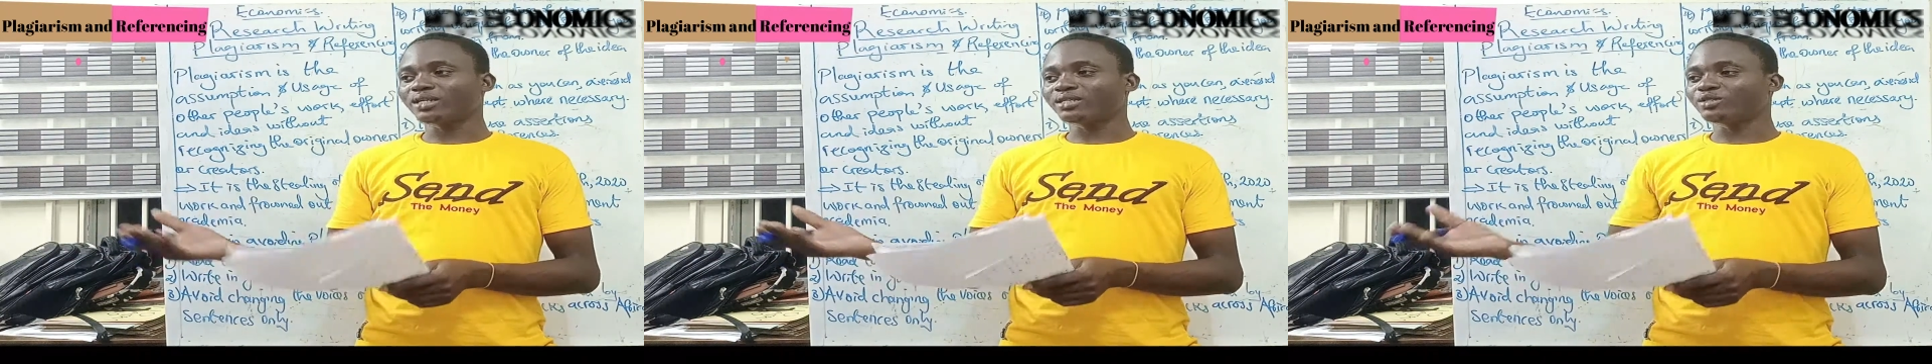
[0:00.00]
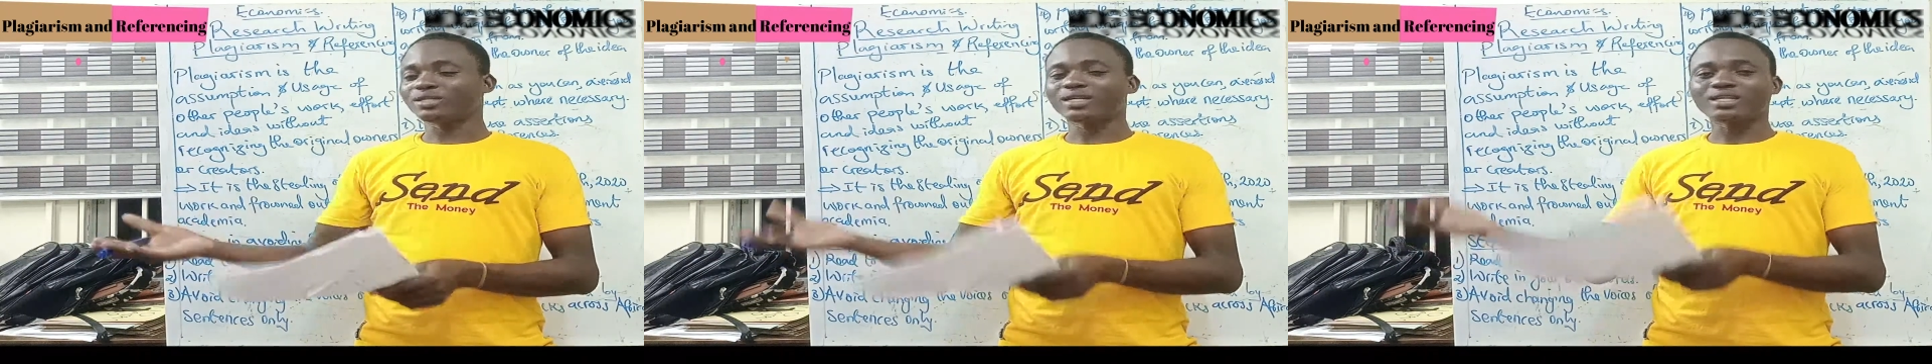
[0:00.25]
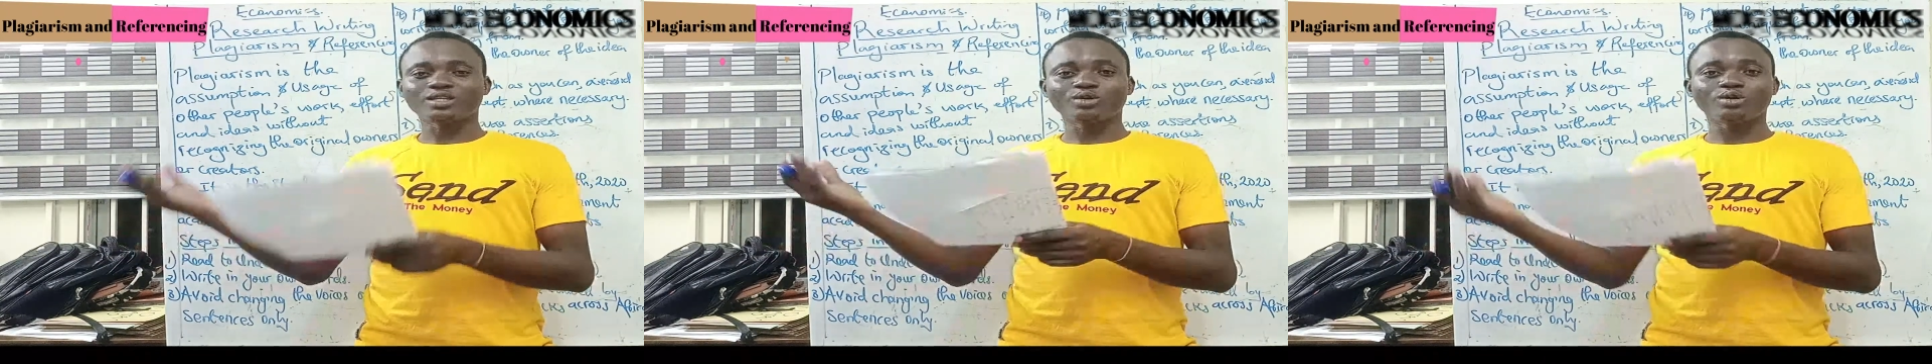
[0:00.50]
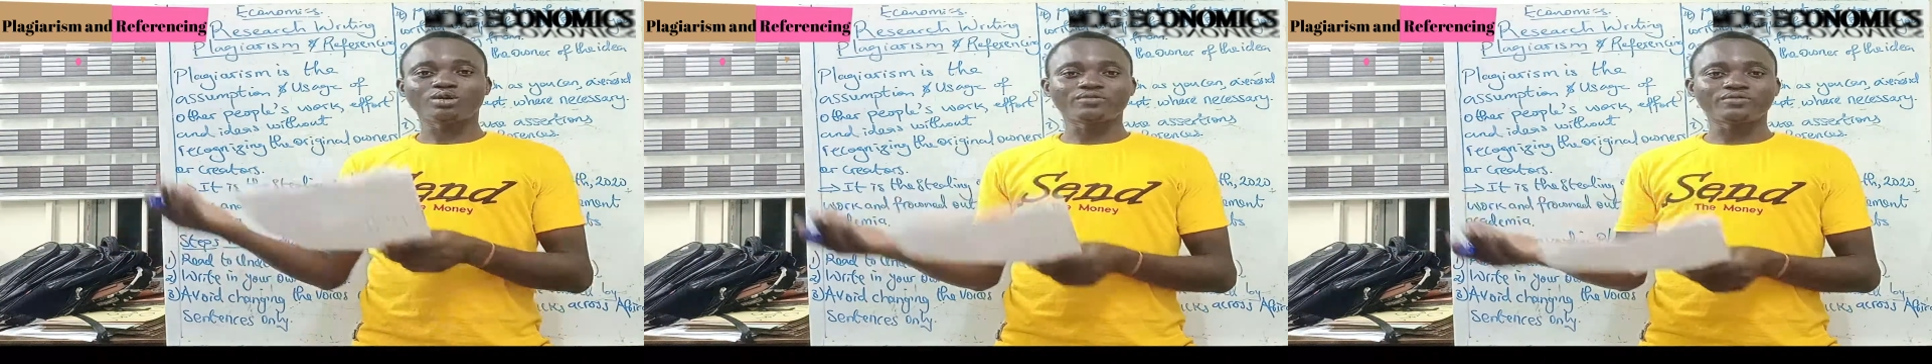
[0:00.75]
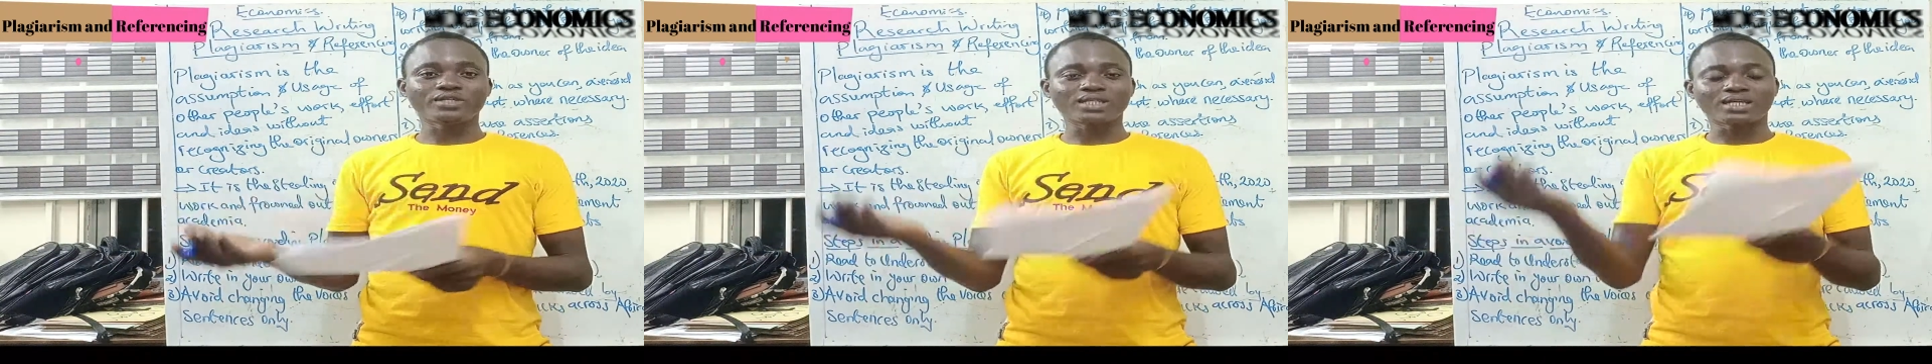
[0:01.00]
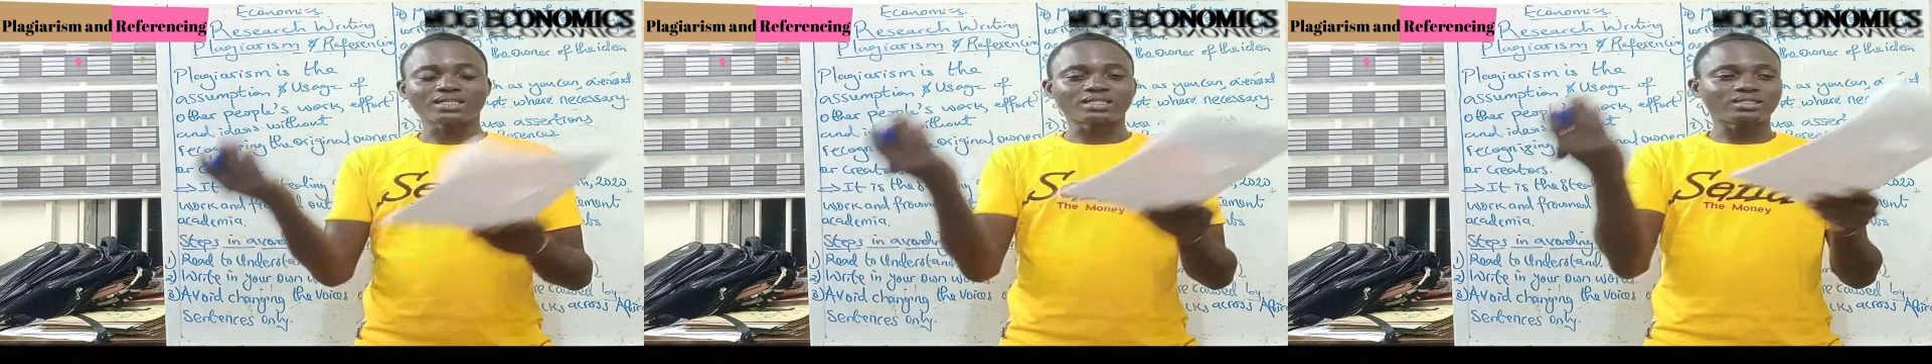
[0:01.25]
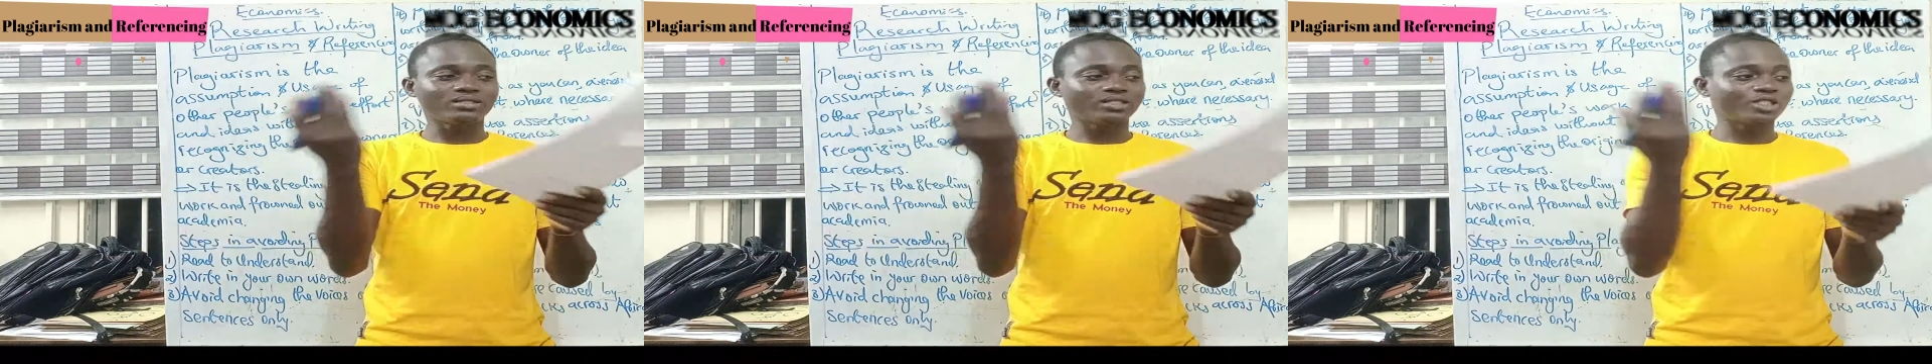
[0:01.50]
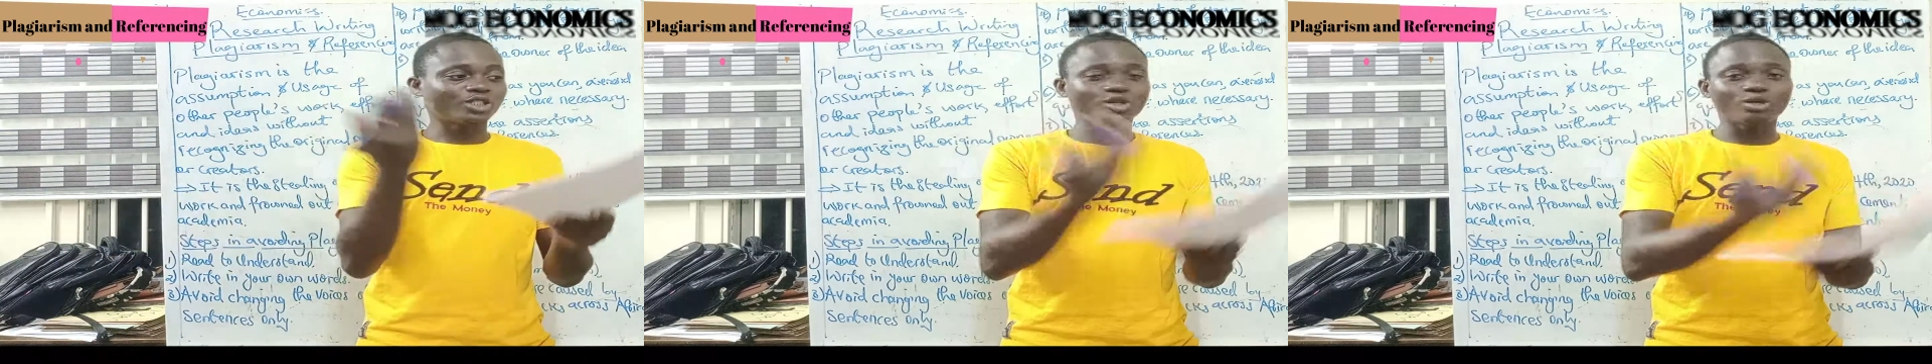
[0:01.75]
then you take the whole of it and then
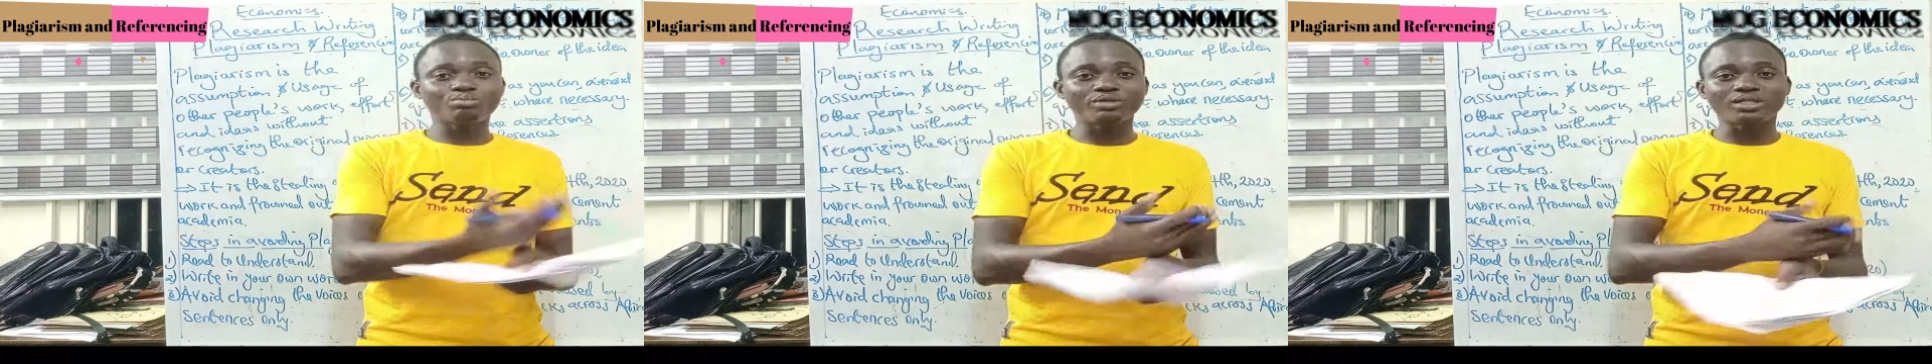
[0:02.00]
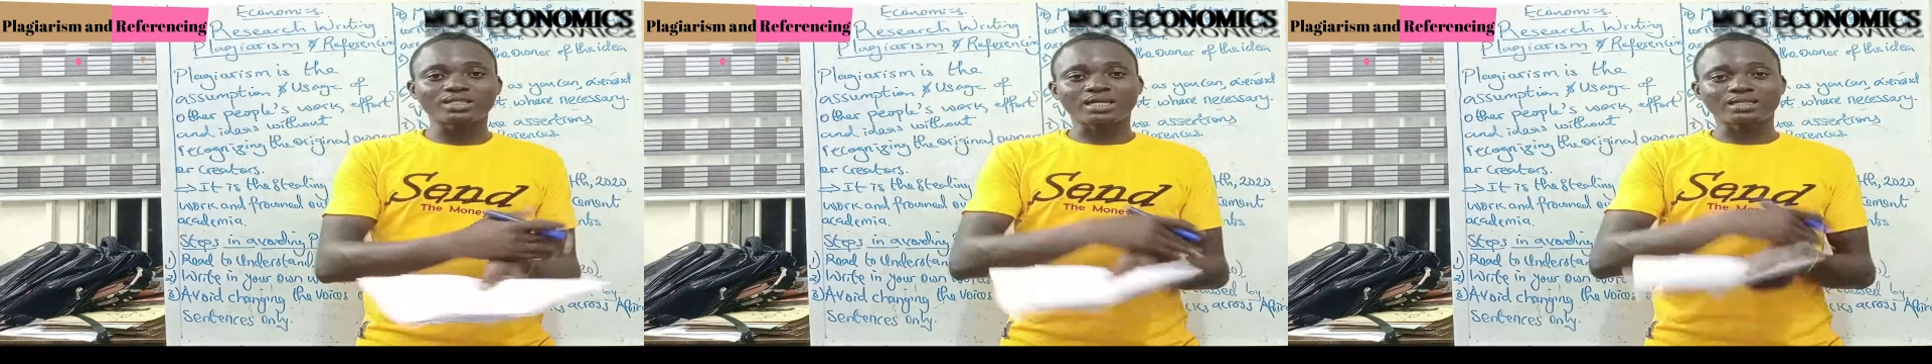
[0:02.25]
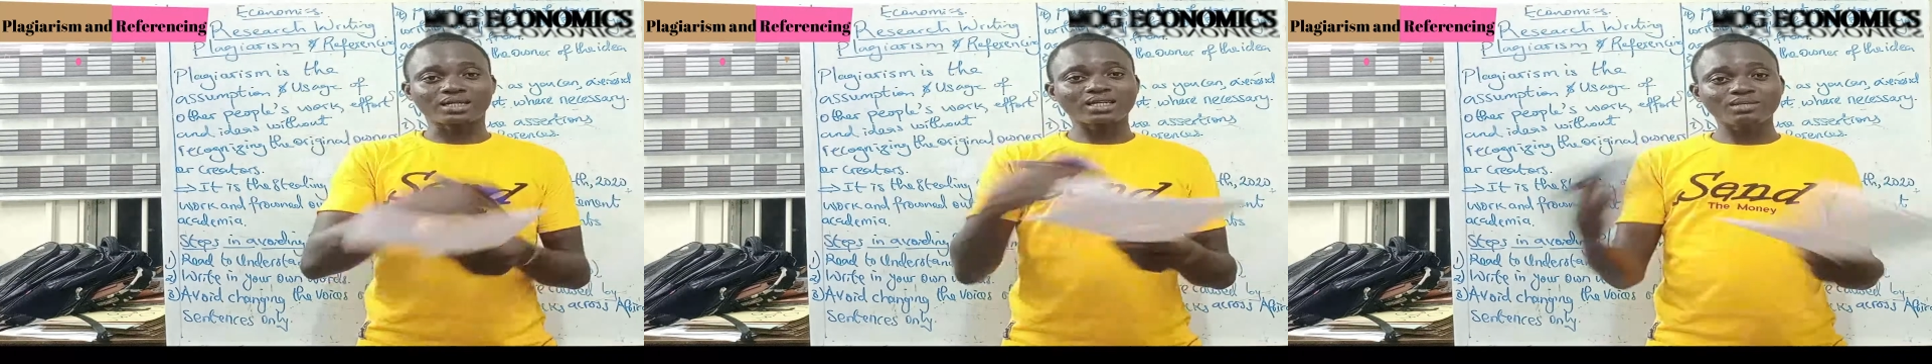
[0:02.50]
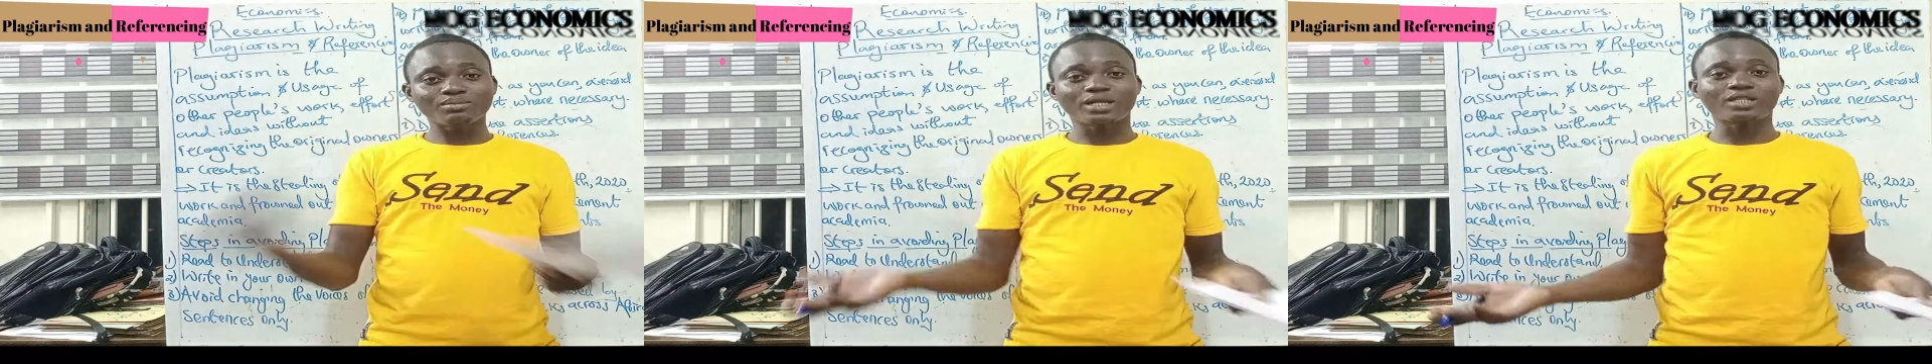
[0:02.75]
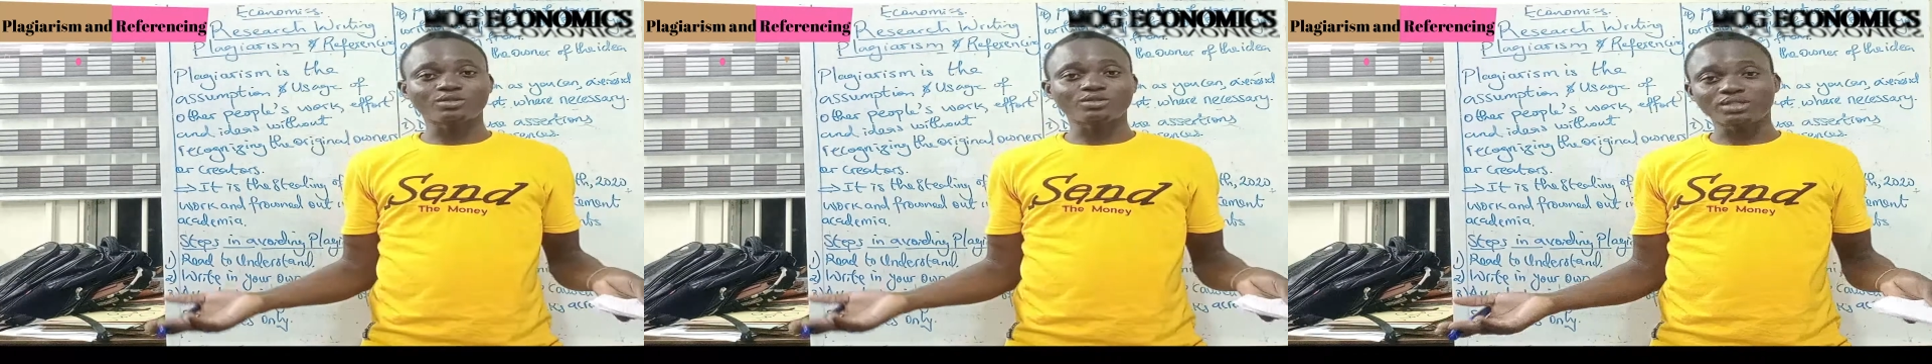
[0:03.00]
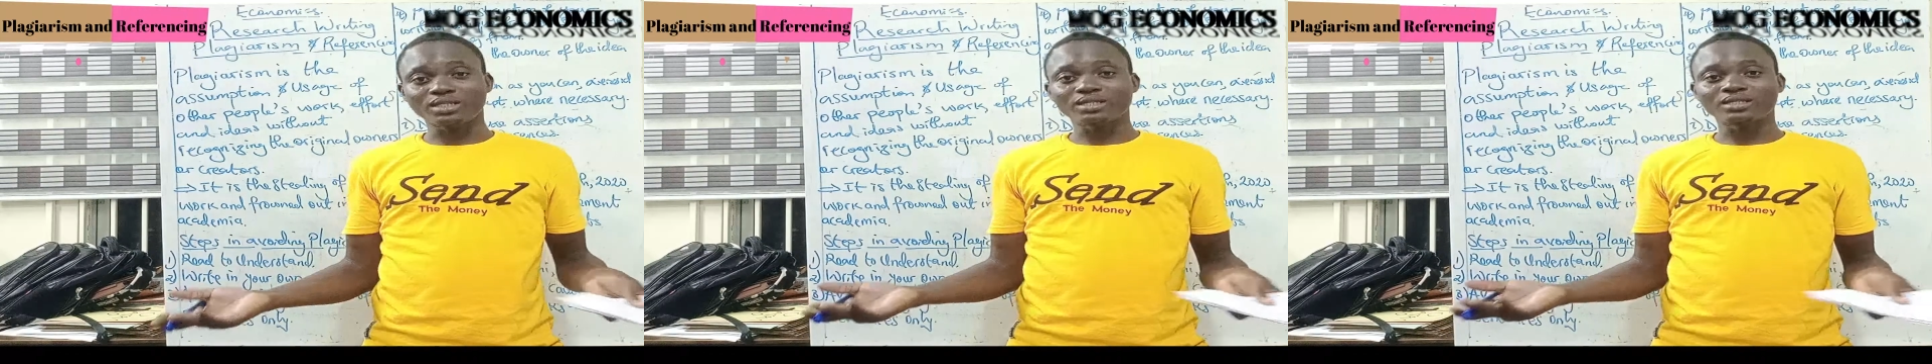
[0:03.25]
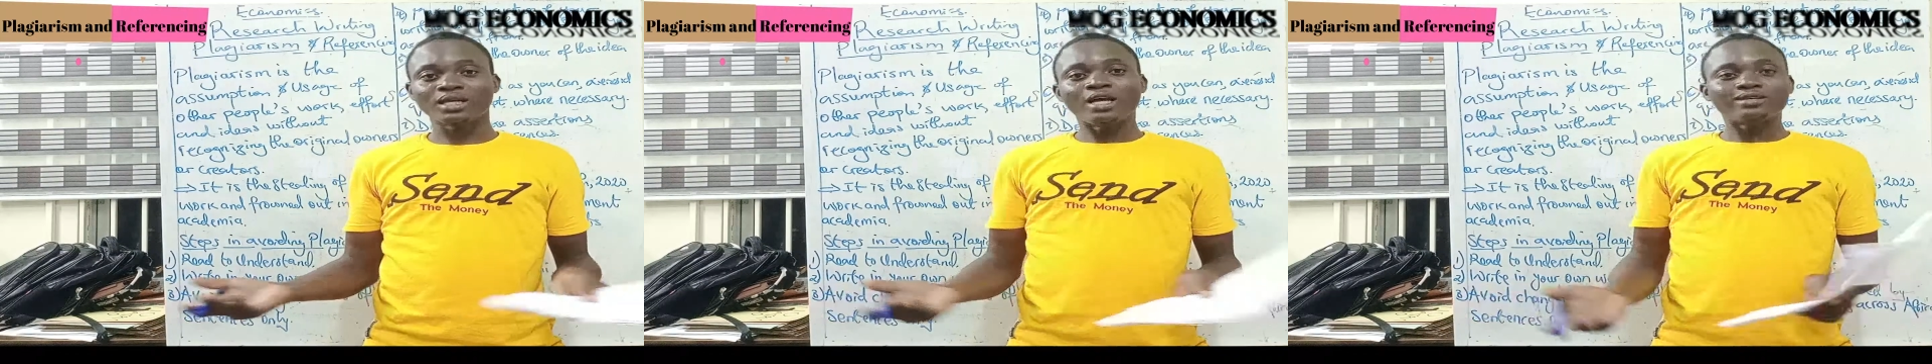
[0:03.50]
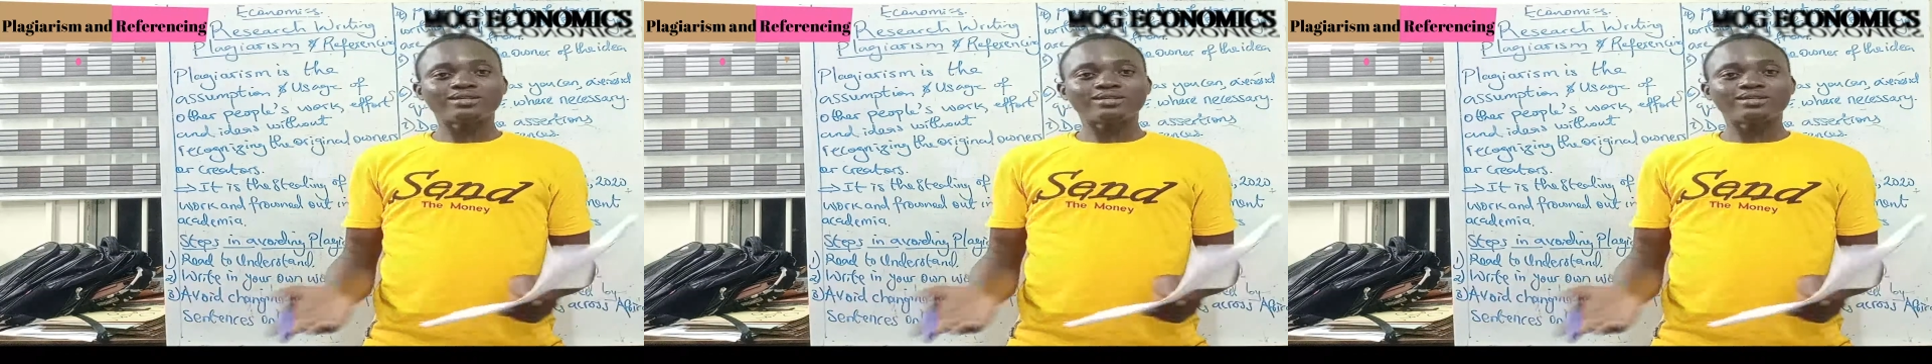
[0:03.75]
dump it and claim that you did it.